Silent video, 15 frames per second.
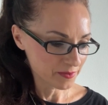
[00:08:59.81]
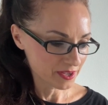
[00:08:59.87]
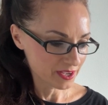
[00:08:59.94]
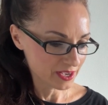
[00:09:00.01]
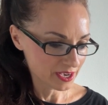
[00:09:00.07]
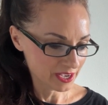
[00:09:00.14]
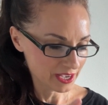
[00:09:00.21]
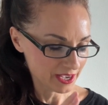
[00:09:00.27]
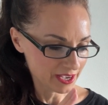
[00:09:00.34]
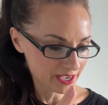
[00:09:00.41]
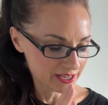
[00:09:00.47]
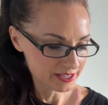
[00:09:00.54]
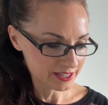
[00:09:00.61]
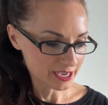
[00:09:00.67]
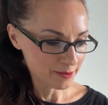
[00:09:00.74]
I
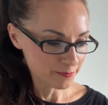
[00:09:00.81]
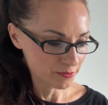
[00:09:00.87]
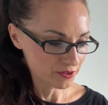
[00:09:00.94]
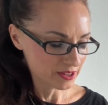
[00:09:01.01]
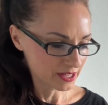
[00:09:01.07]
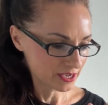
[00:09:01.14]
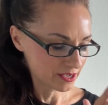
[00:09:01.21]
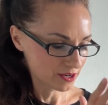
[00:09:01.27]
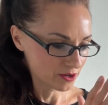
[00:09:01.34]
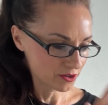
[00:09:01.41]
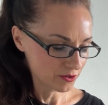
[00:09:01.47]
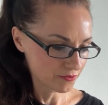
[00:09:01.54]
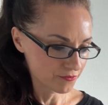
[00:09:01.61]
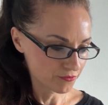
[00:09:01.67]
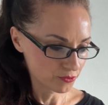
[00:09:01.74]
ended up with a lot
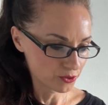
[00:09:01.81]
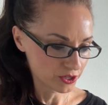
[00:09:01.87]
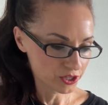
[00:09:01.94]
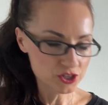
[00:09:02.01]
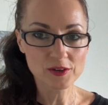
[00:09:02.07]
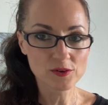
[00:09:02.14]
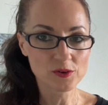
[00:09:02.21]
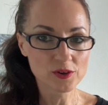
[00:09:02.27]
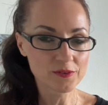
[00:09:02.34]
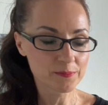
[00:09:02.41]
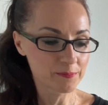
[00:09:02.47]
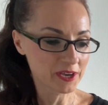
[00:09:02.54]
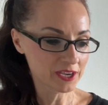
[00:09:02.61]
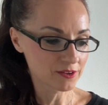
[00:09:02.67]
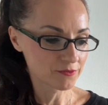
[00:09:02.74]
of footage going
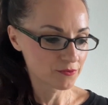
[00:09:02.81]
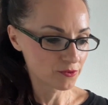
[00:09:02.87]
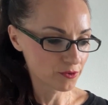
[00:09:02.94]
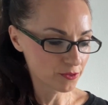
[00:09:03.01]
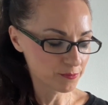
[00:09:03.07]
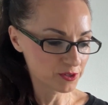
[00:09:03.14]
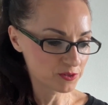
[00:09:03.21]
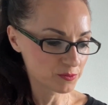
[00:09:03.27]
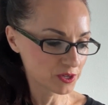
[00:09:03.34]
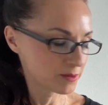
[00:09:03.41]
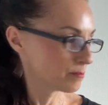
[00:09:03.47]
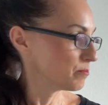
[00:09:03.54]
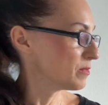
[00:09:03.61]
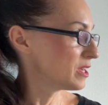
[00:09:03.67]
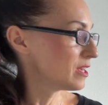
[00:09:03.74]
back and forth
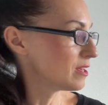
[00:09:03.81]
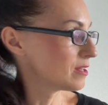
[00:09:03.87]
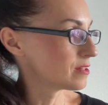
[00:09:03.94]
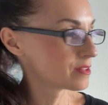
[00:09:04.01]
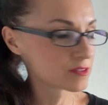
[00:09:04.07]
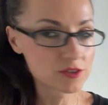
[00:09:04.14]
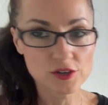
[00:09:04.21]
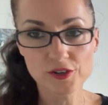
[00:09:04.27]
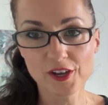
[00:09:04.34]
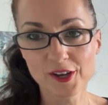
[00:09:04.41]
between me talking